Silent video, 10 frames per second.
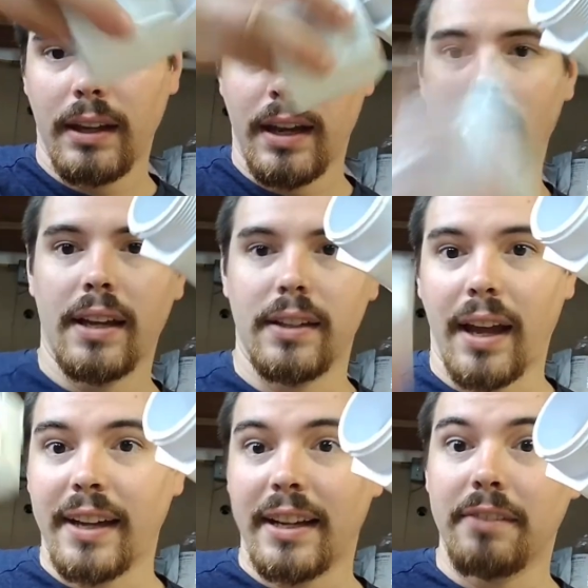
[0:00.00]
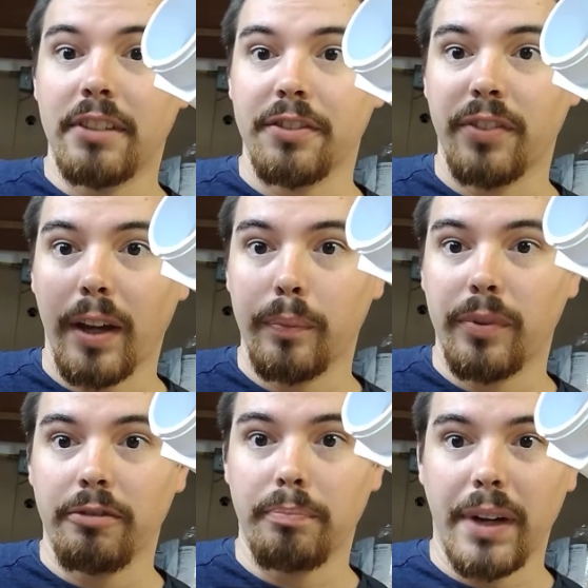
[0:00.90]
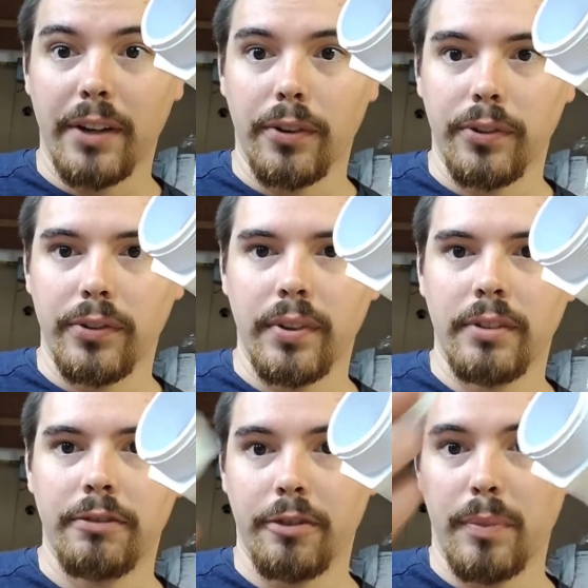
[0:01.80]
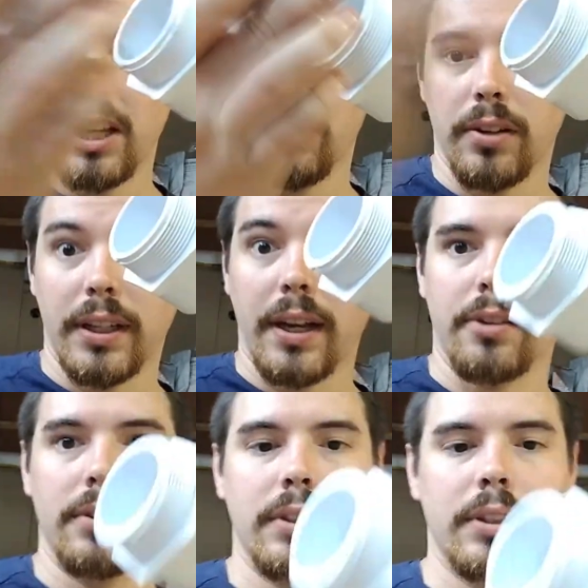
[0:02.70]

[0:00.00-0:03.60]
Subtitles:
and I can have different types of barrels from here on out.